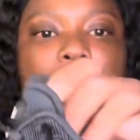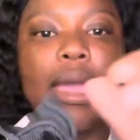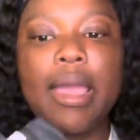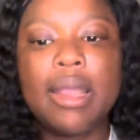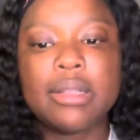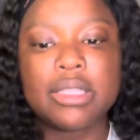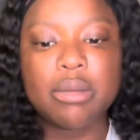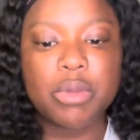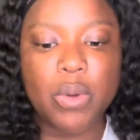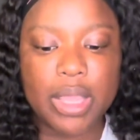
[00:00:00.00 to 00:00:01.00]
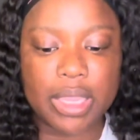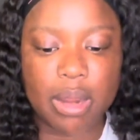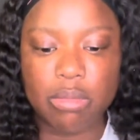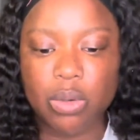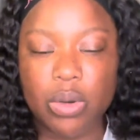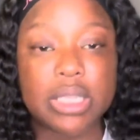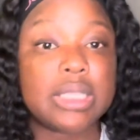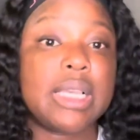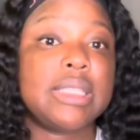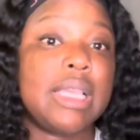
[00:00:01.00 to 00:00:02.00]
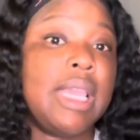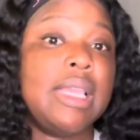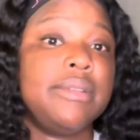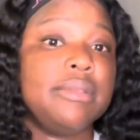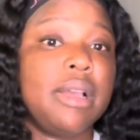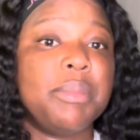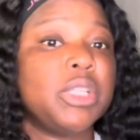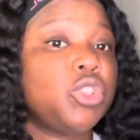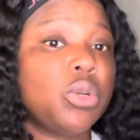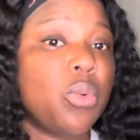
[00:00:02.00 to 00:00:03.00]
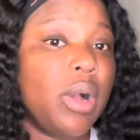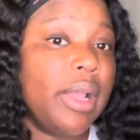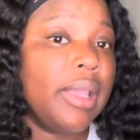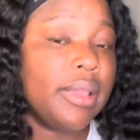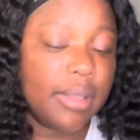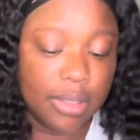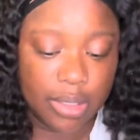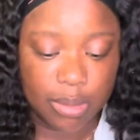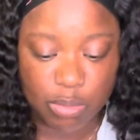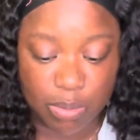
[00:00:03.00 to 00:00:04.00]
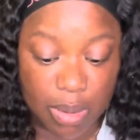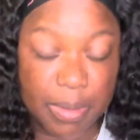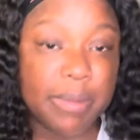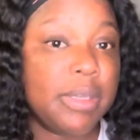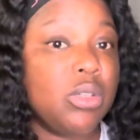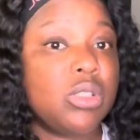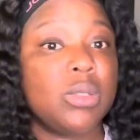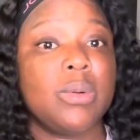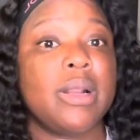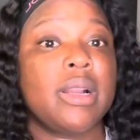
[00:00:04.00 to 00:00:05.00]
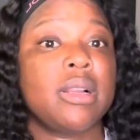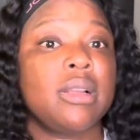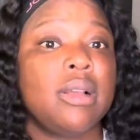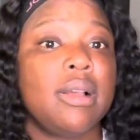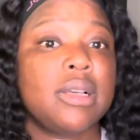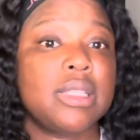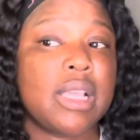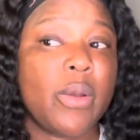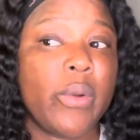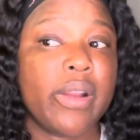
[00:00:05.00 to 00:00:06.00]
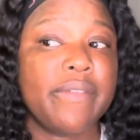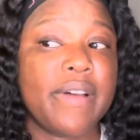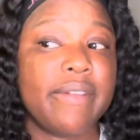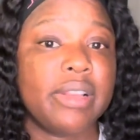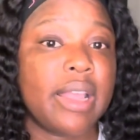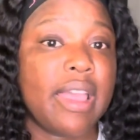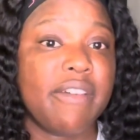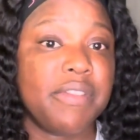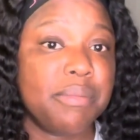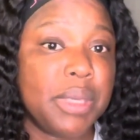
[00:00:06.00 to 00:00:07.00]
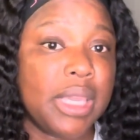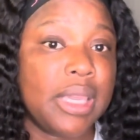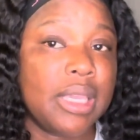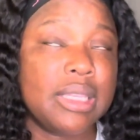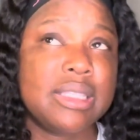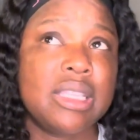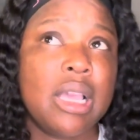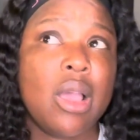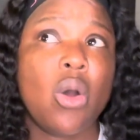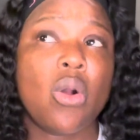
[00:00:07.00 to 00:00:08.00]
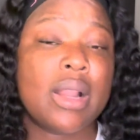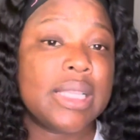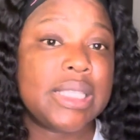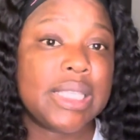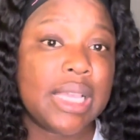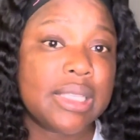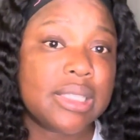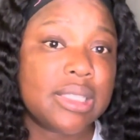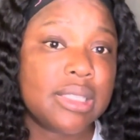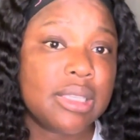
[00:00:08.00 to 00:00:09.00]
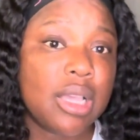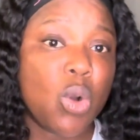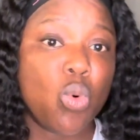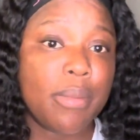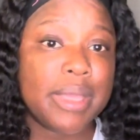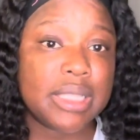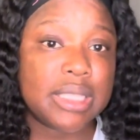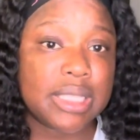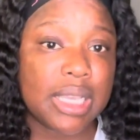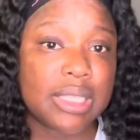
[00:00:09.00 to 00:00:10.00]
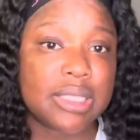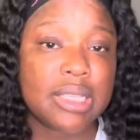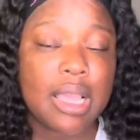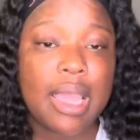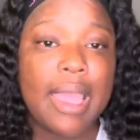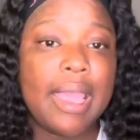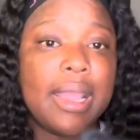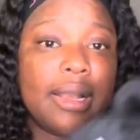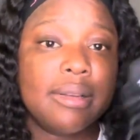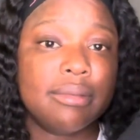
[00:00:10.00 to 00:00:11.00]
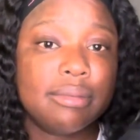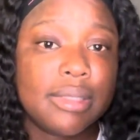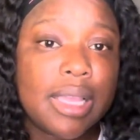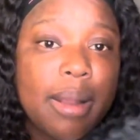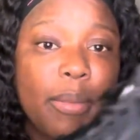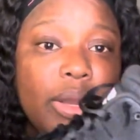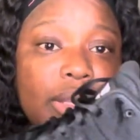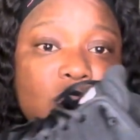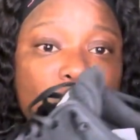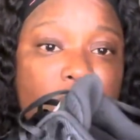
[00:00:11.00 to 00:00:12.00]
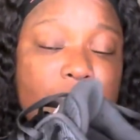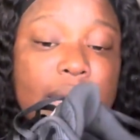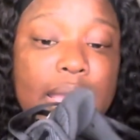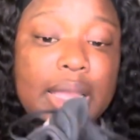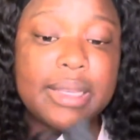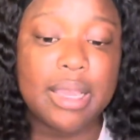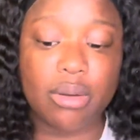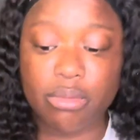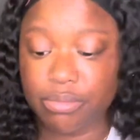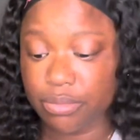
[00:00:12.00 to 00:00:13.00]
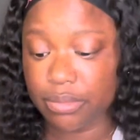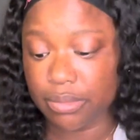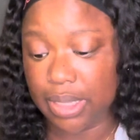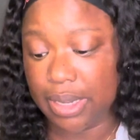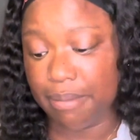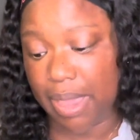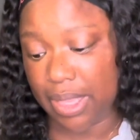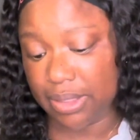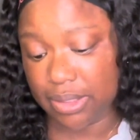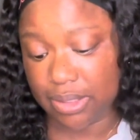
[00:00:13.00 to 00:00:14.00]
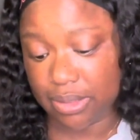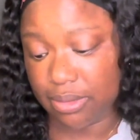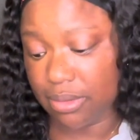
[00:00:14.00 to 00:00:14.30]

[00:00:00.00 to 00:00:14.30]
And tell me why Cameron wears size 8. I'm not sure why, but my baby used to wear, because I wear a 5.5 in big kids or a 6, a woman's 6, and Cameron is wearing an 8 now in men's